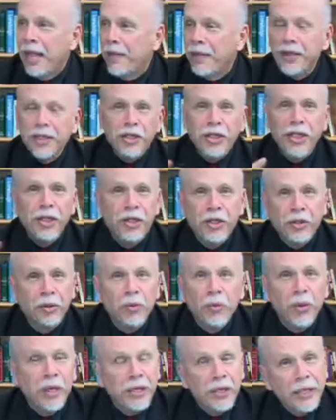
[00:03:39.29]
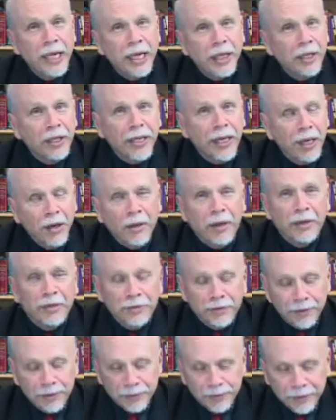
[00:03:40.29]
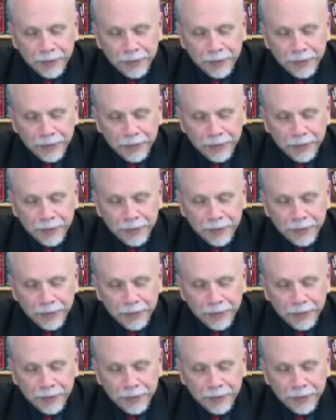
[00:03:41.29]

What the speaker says: this issue was taken care of.